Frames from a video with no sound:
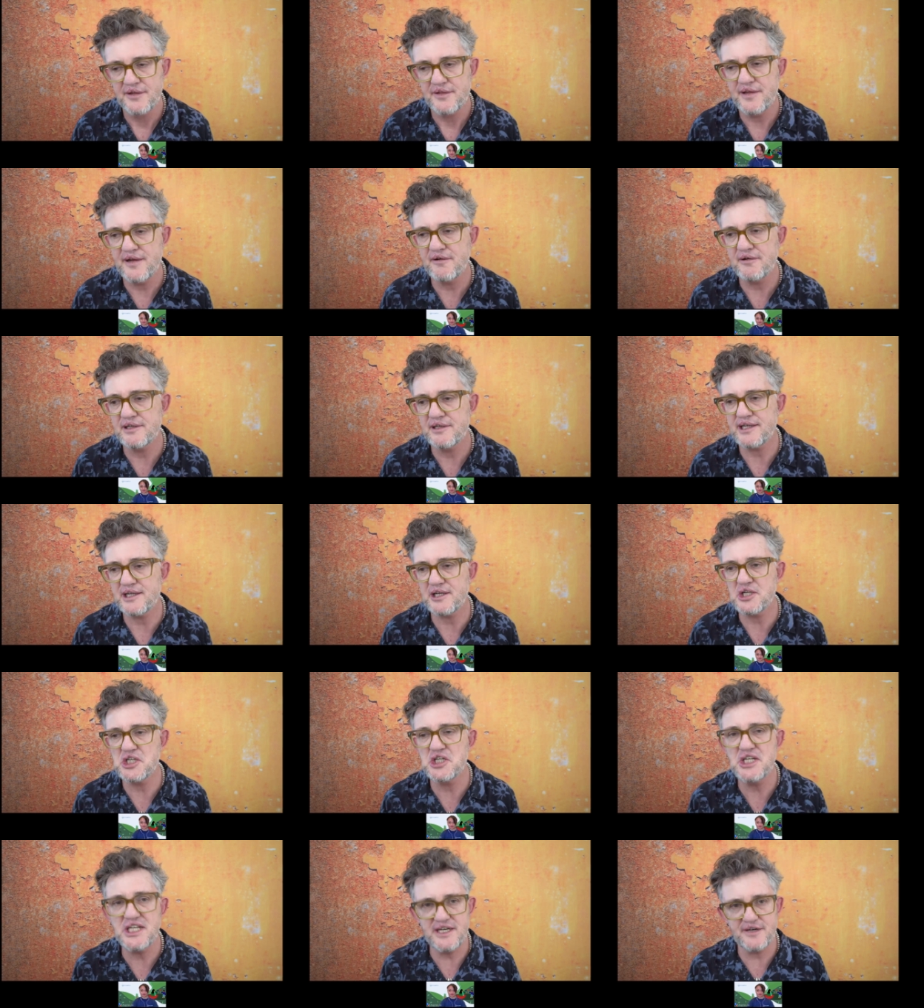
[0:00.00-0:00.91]
there is a
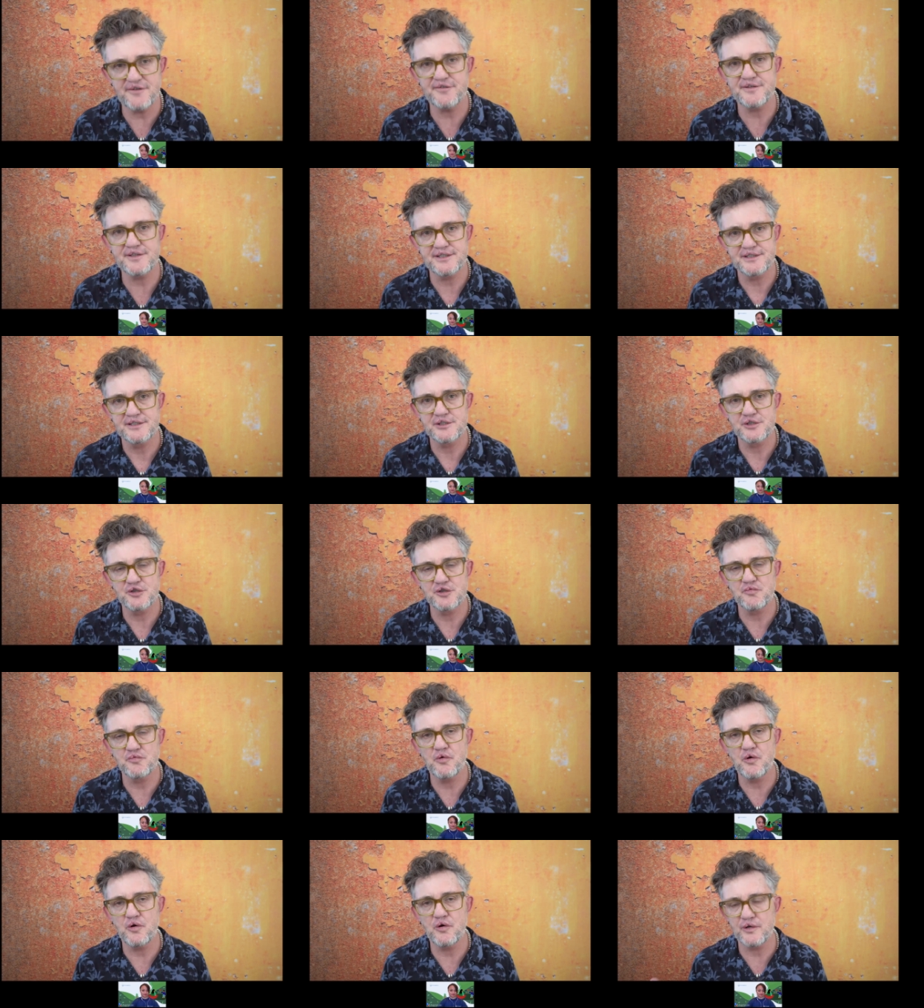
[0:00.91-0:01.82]
shift
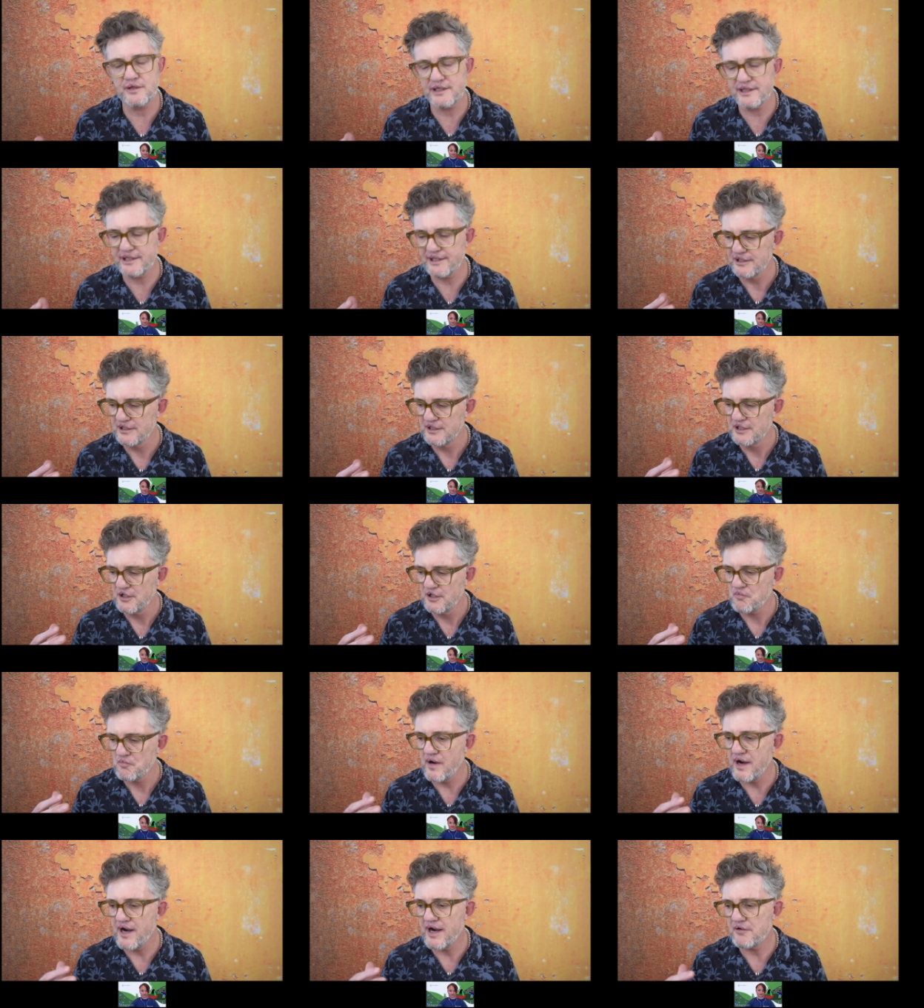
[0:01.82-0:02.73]
towards
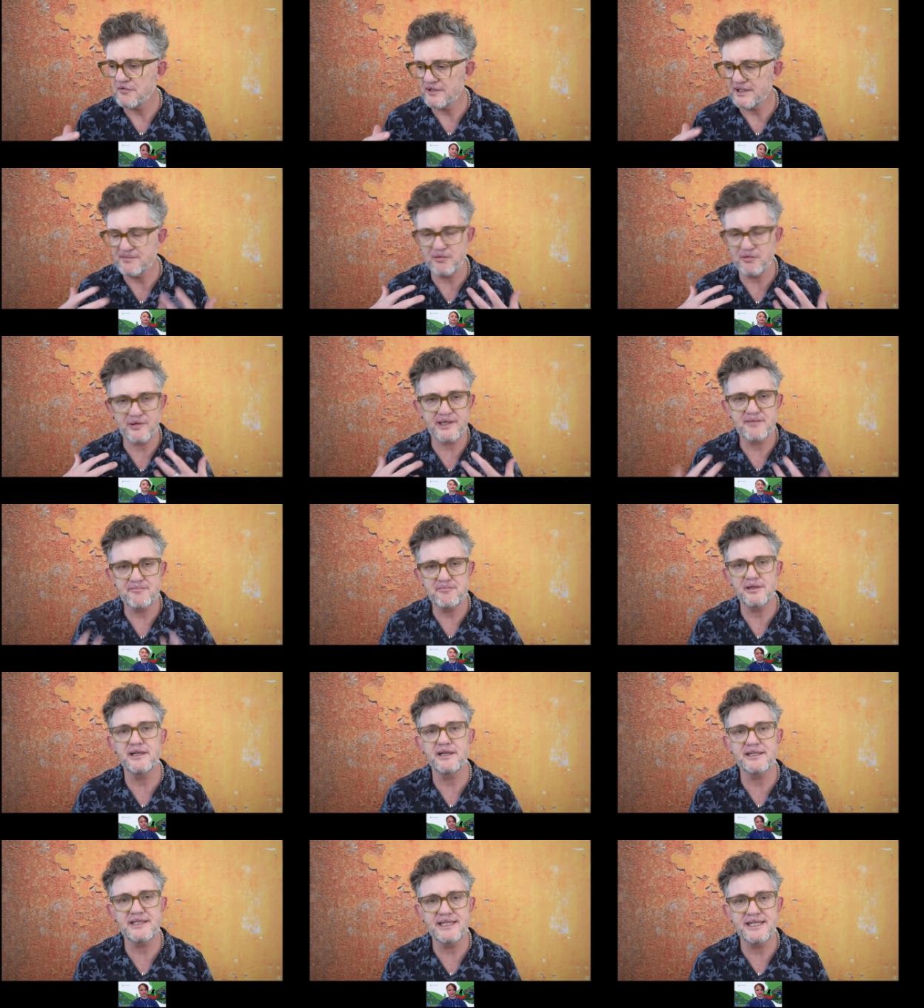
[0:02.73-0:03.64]
where
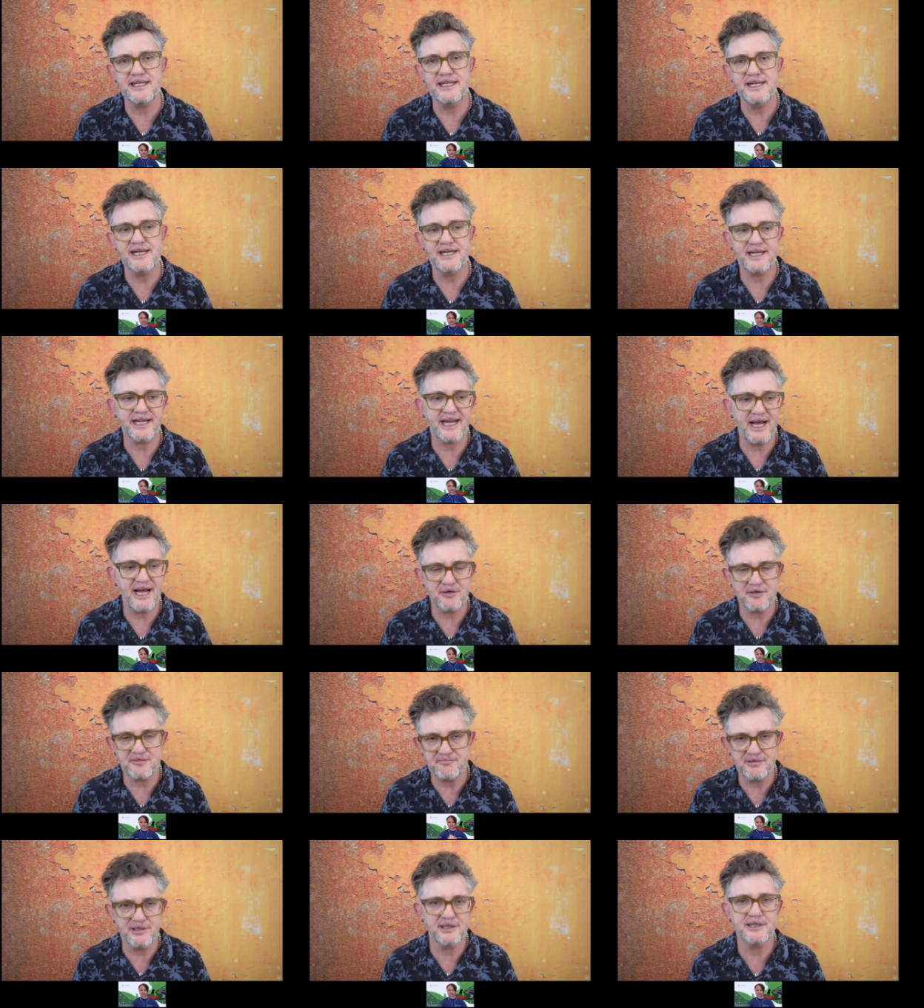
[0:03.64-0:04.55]
responsibility and
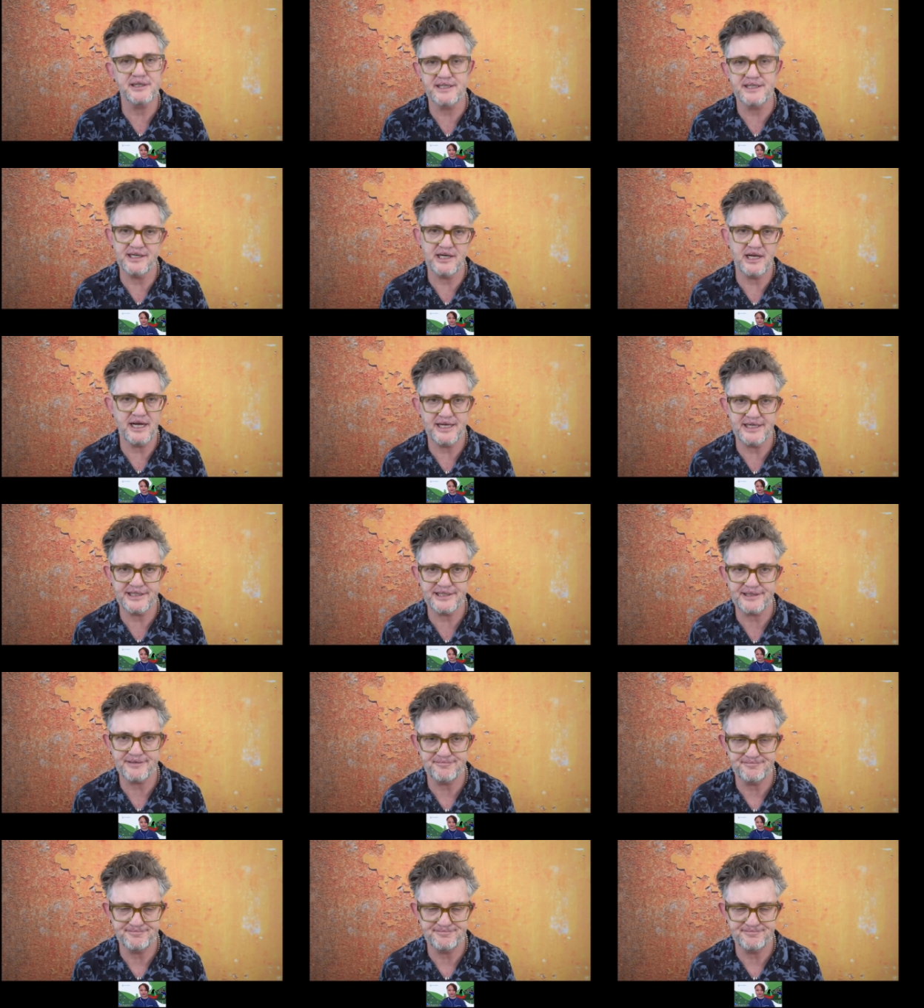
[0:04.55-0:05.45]
accountability
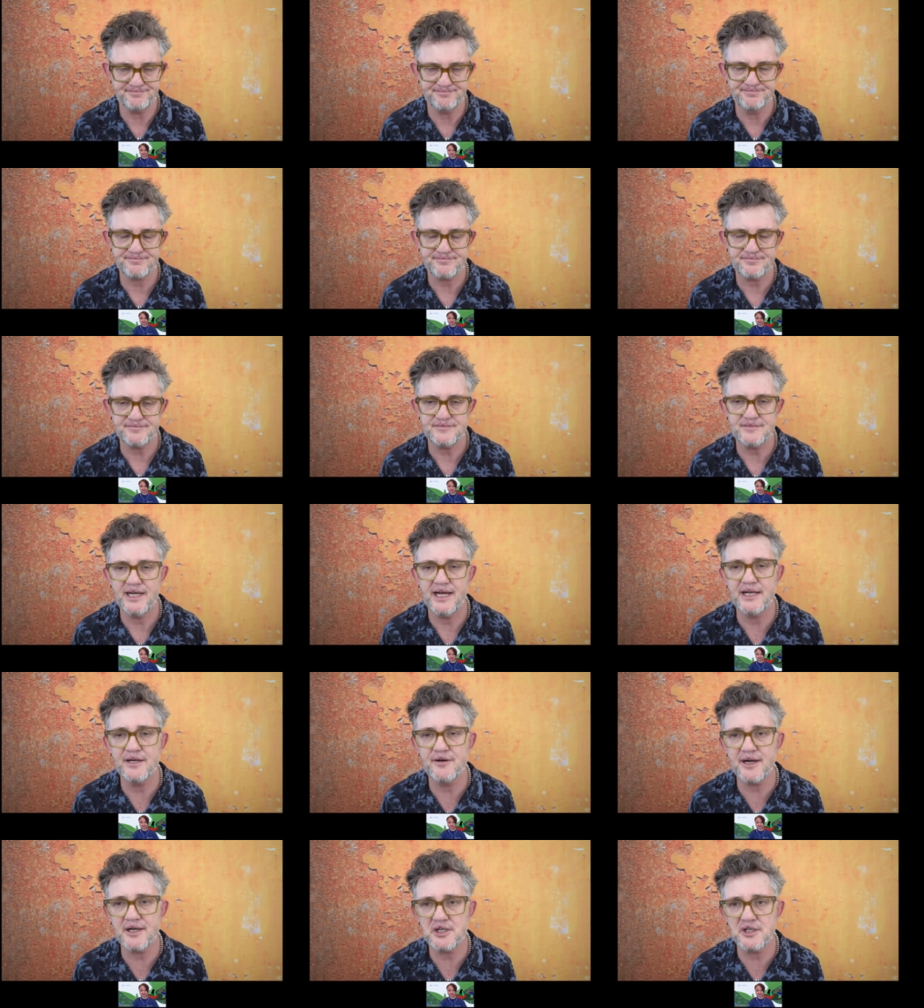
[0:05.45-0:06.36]
lies.
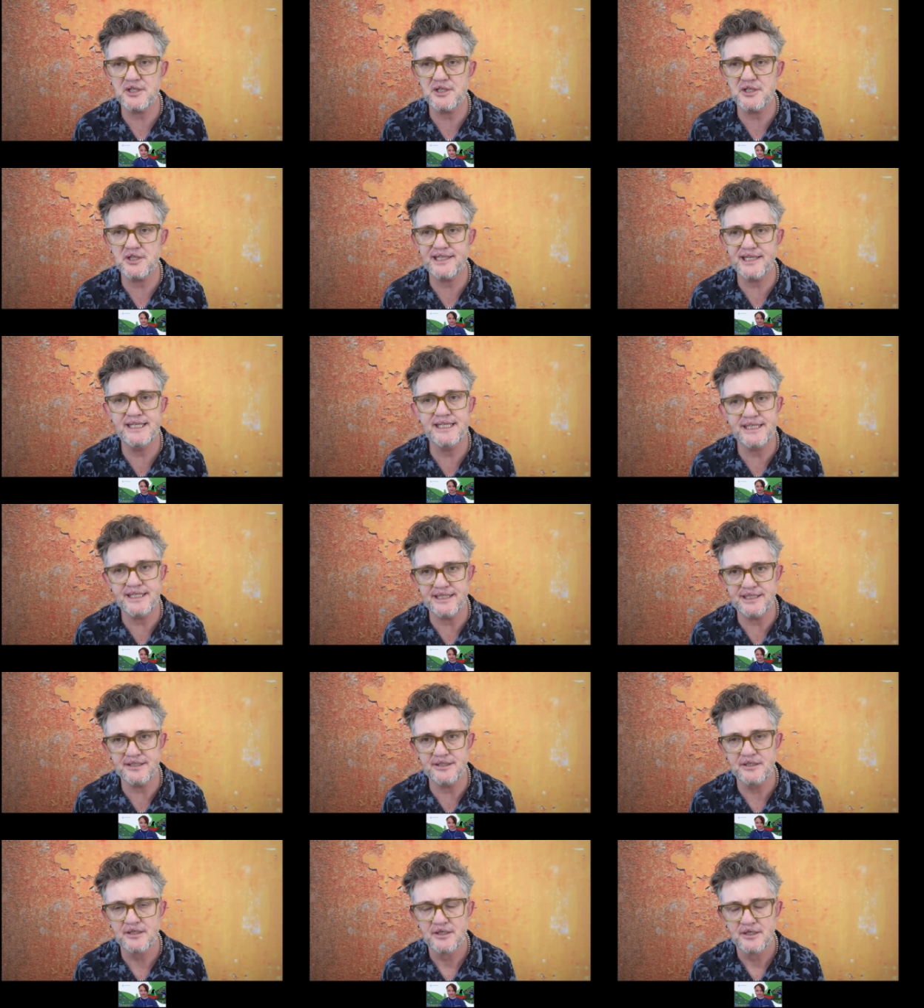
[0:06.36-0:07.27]
And you're actually
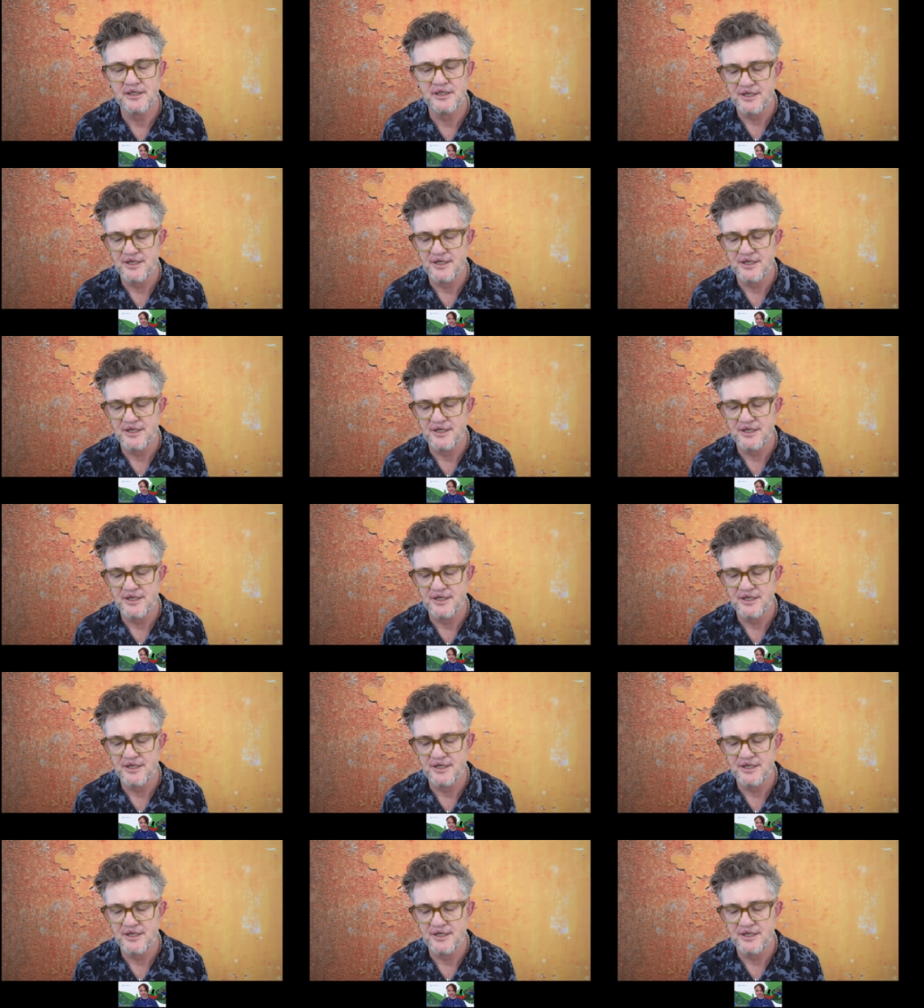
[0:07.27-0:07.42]
saying,